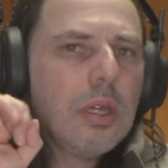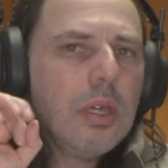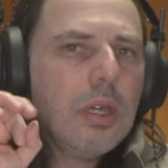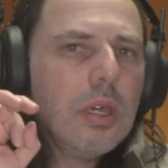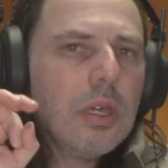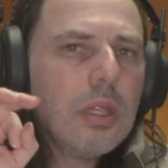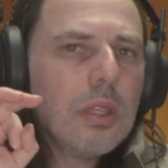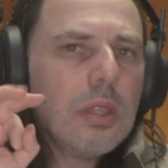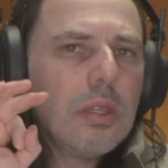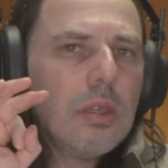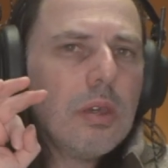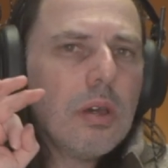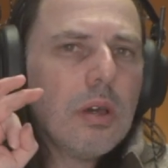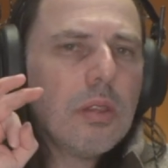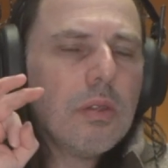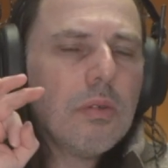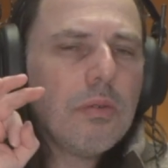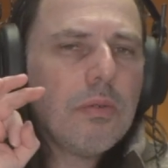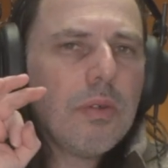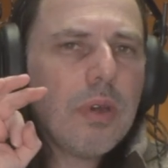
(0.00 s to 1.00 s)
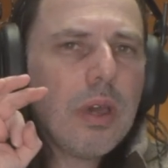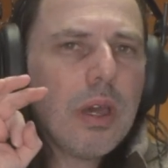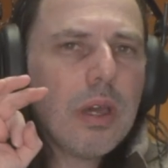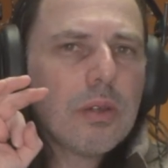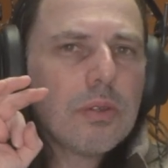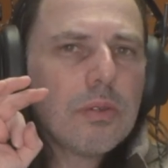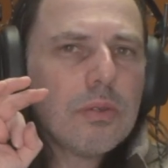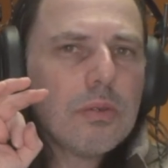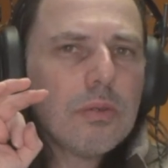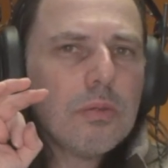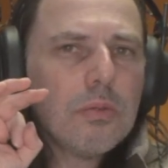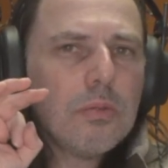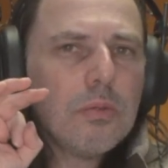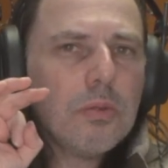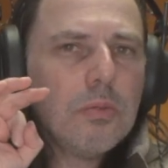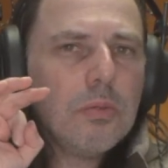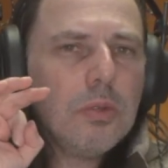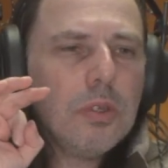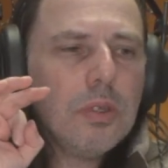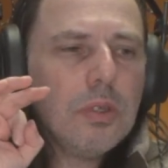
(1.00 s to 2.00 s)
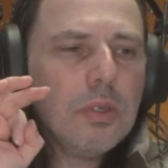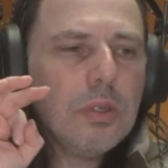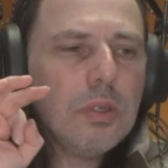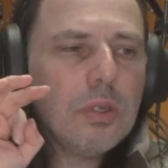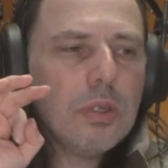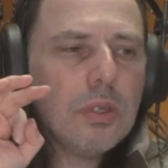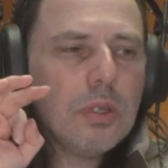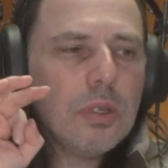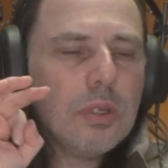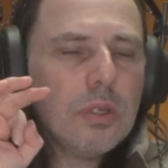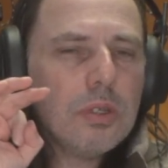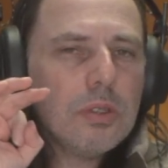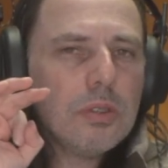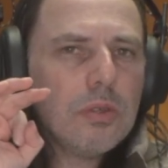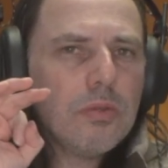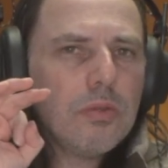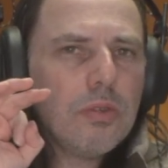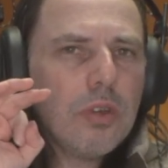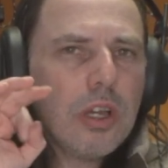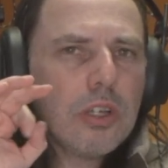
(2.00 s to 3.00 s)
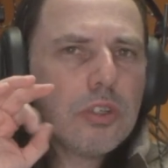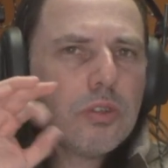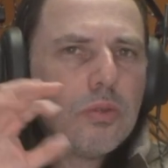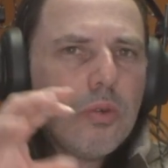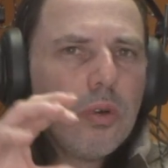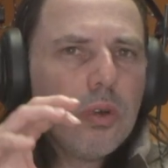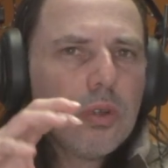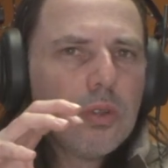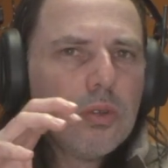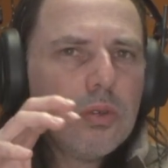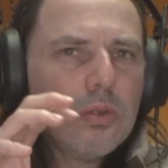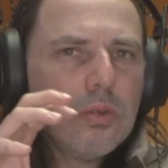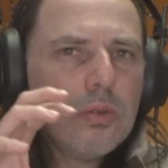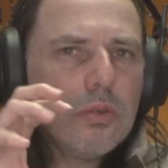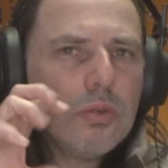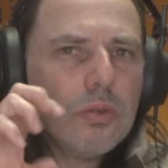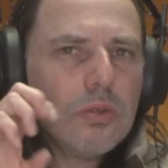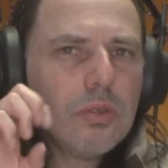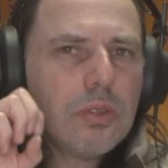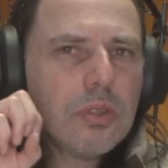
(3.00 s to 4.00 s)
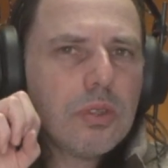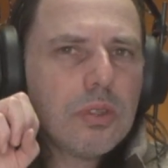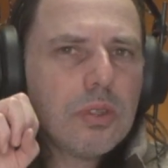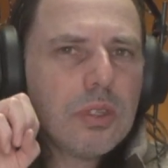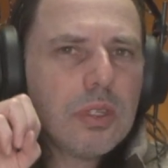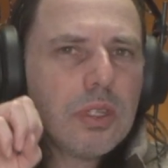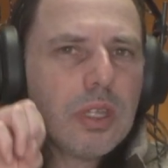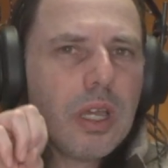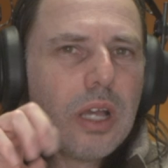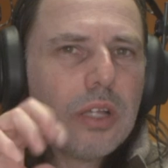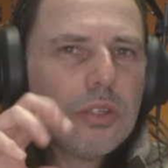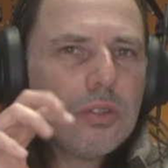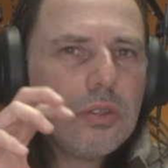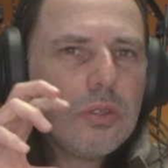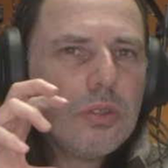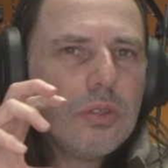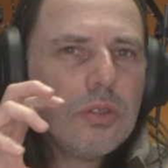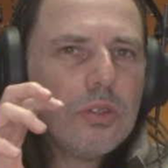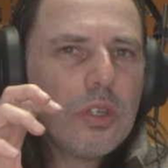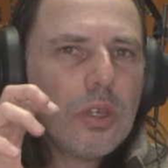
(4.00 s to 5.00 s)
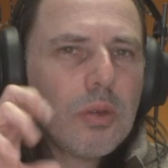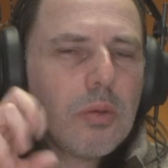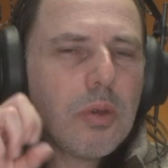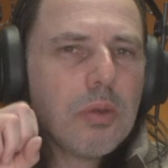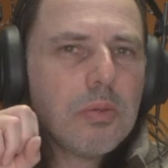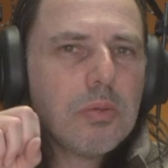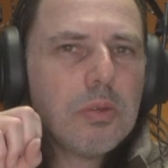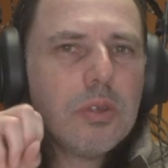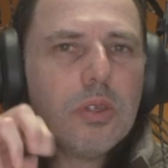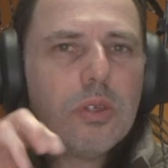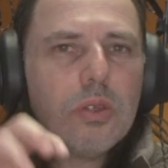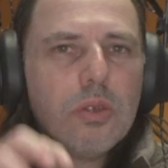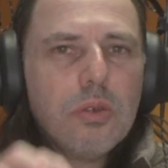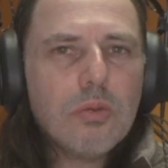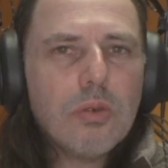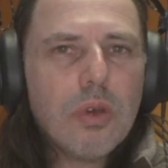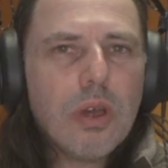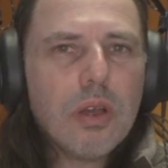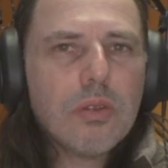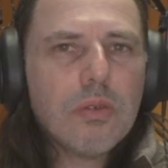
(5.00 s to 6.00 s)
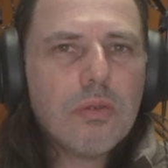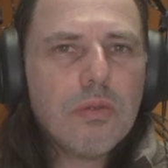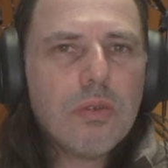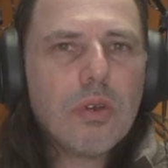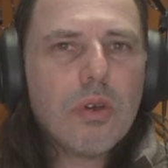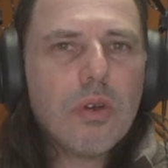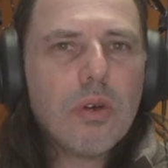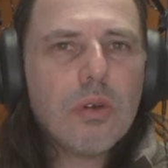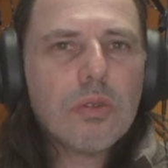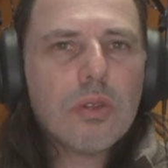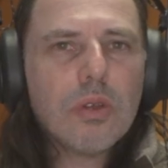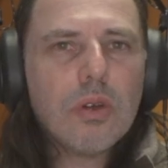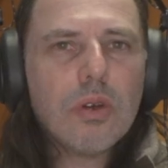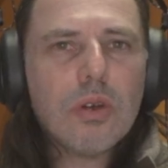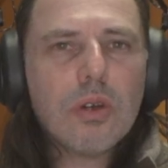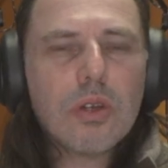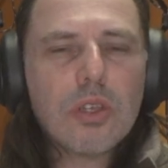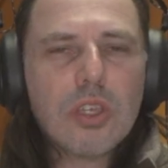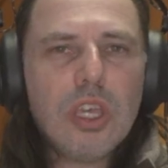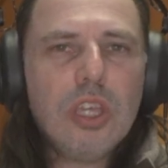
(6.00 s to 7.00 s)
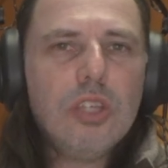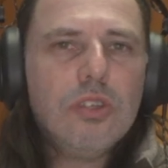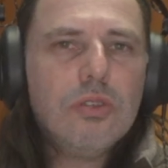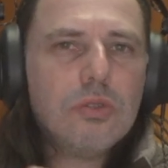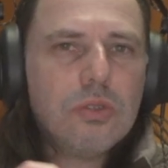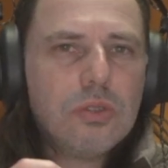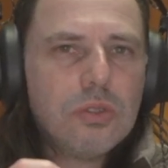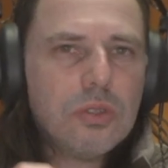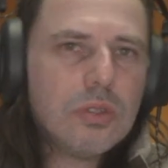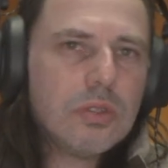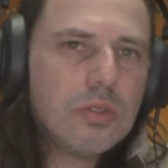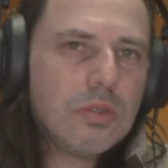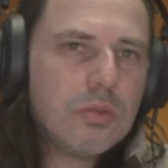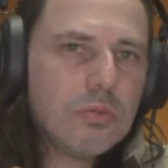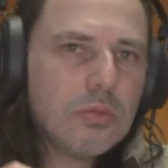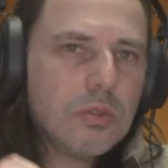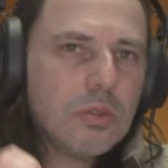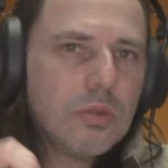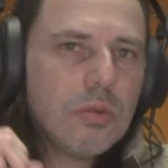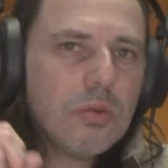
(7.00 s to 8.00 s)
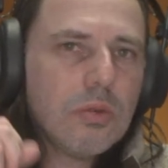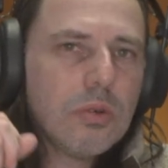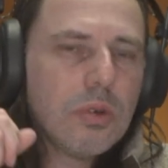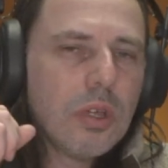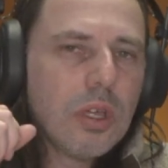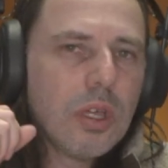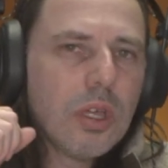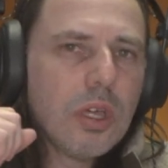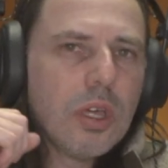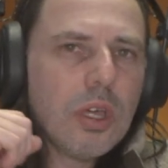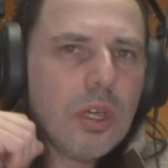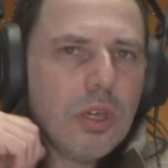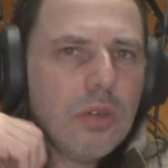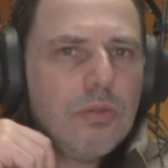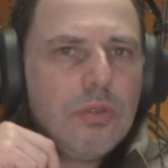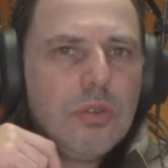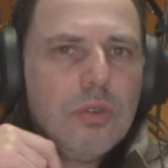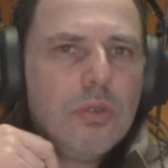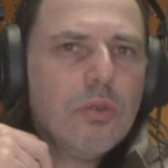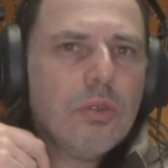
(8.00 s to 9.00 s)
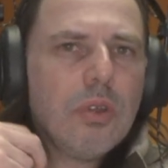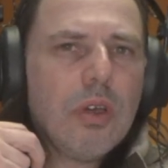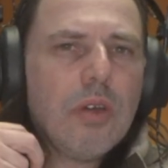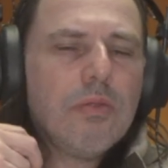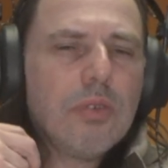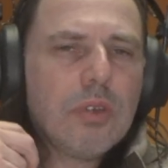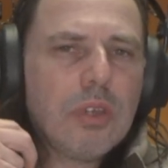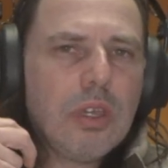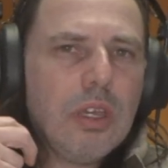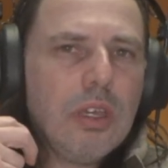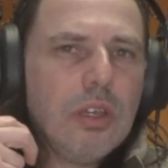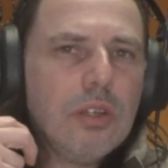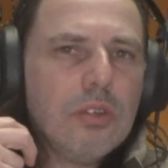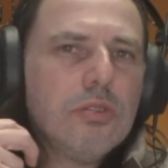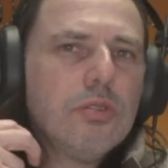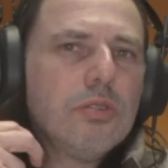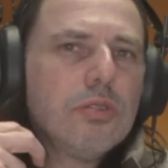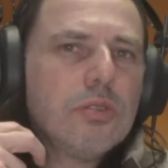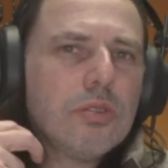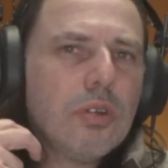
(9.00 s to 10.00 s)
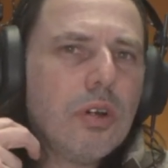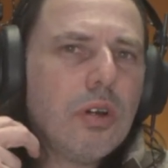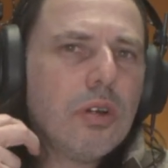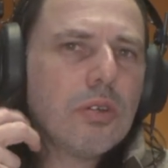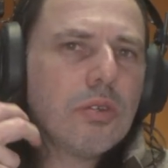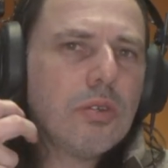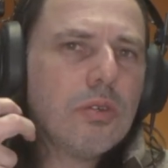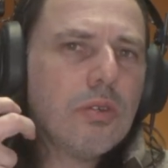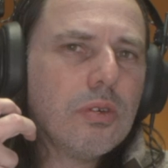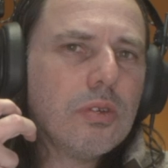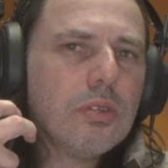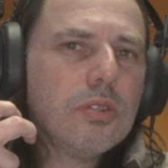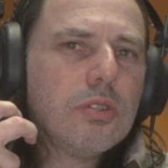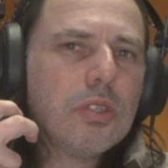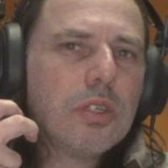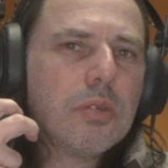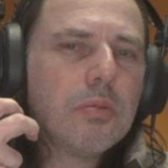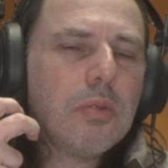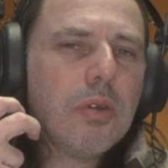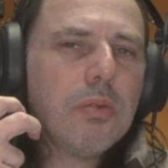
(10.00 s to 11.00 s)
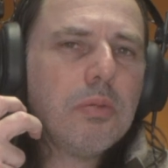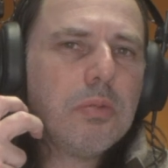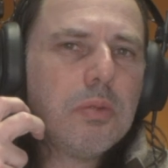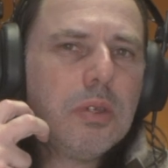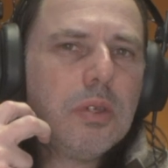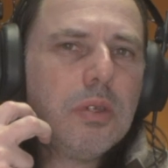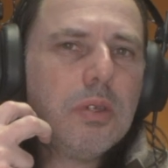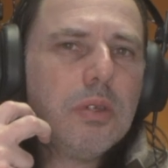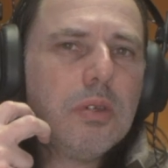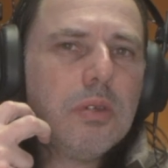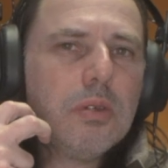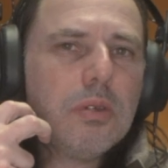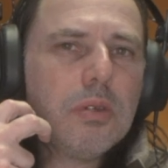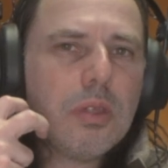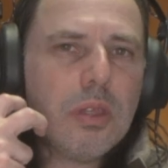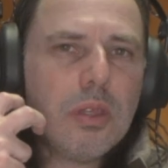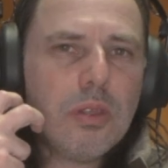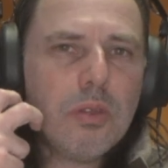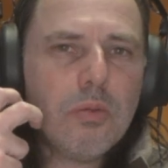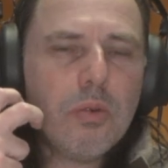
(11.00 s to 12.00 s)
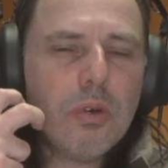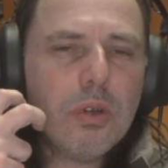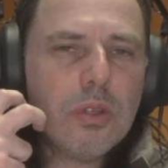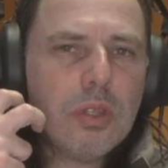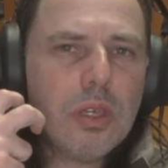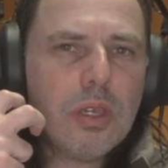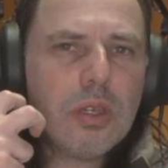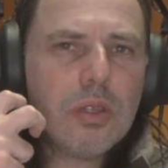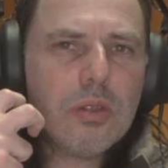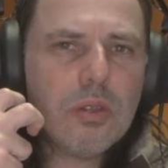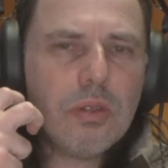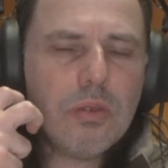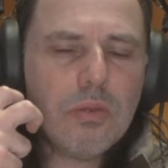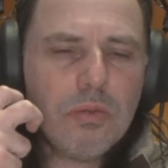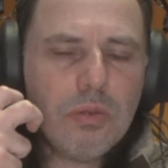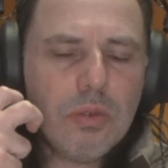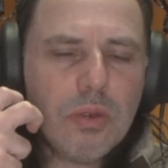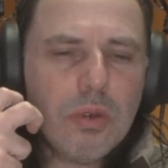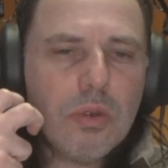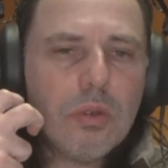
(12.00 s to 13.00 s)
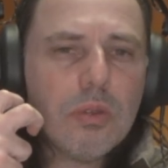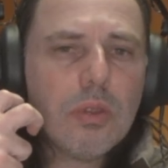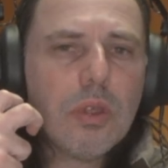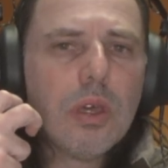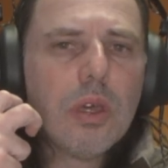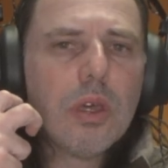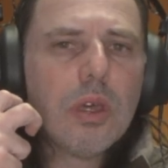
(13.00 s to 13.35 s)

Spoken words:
And the other factor would be is if you actually want to attach it to the Sigma FP, you would have to figure out a caging system. So if you don't have a cage on your Sigma FP and you want to take it to the field,